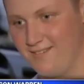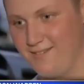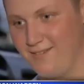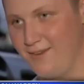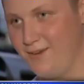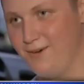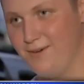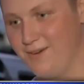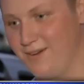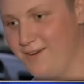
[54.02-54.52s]

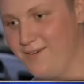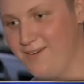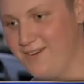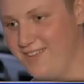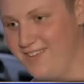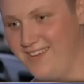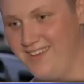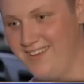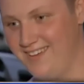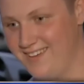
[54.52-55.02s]
No, not
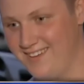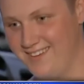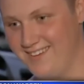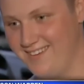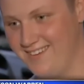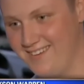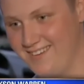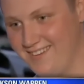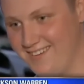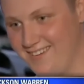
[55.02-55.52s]
really.
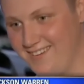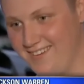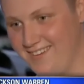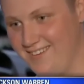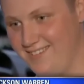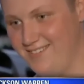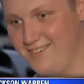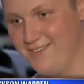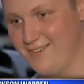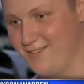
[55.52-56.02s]

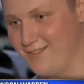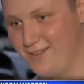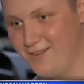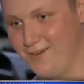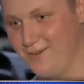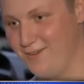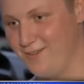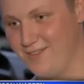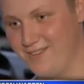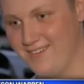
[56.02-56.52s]
It's just
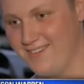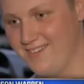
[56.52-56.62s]
clothes.